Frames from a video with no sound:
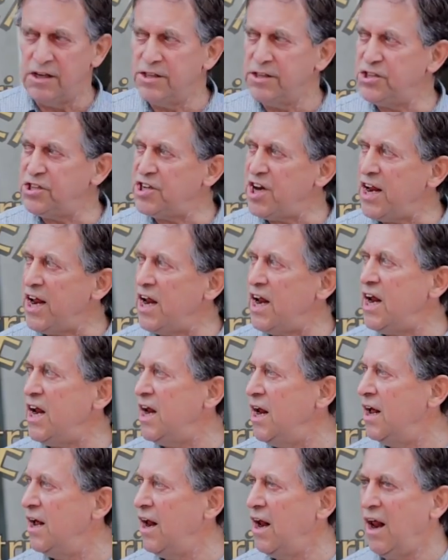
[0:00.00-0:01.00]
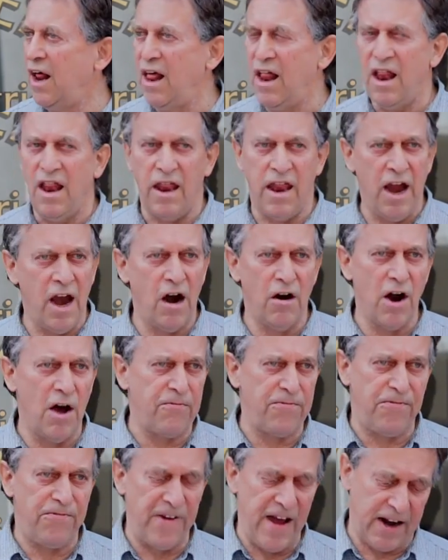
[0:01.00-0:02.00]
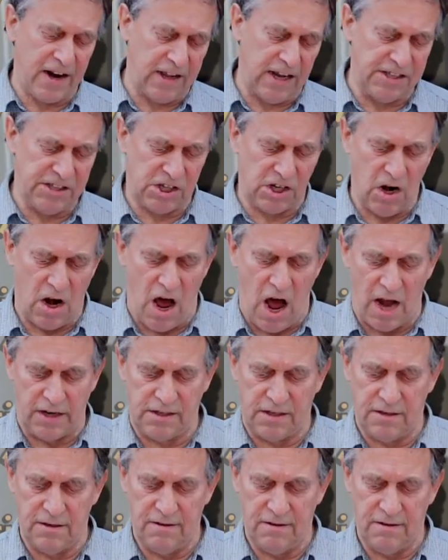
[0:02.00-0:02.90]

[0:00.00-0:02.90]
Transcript: See, they're a feckless lot.